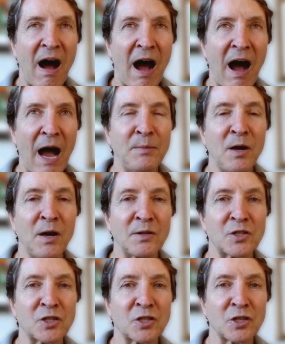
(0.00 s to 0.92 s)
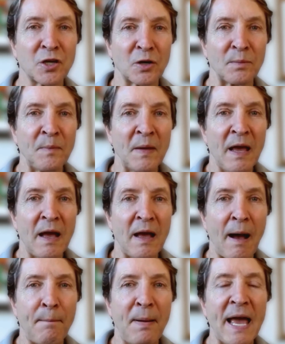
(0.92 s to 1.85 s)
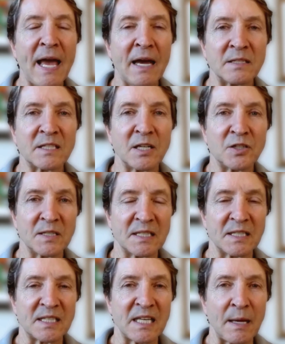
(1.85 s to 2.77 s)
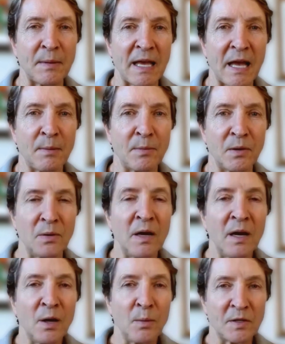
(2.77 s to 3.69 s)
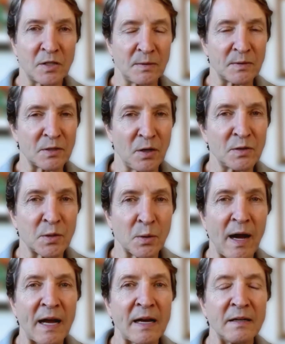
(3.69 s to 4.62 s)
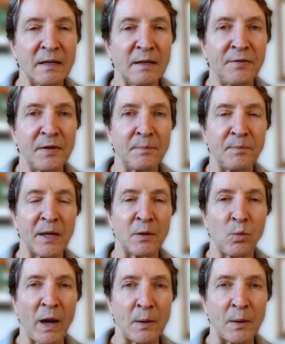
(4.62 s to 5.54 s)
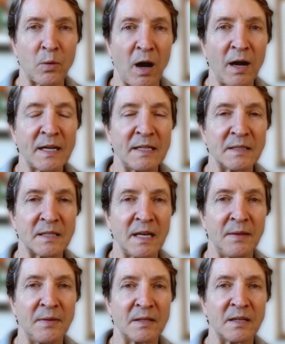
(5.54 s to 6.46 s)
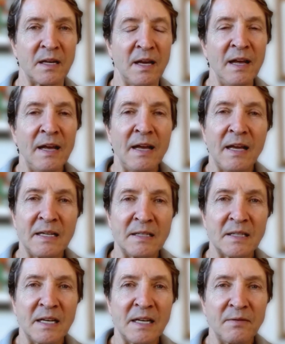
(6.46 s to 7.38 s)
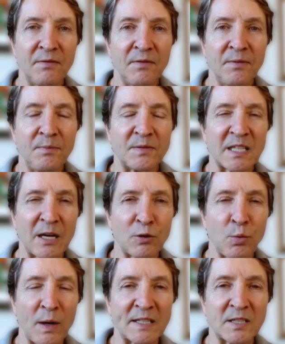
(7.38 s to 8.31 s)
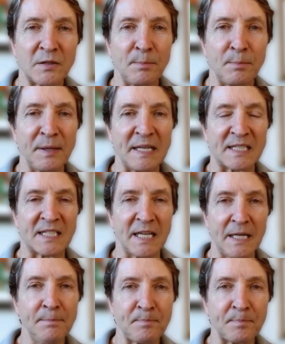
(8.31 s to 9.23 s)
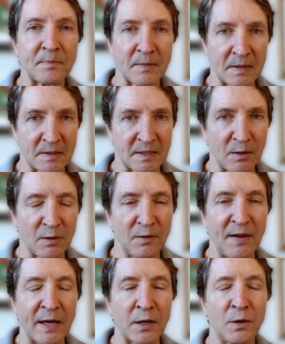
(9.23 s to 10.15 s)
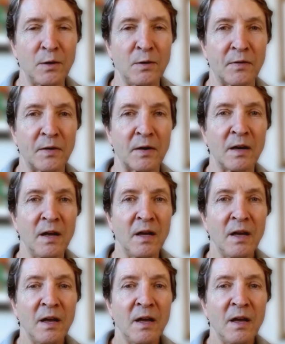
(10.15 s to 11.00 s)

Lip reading: I'm not sure a band such as a Semiamu, which was close to where I live in White Rock in southwestern BC, south of Vancouver,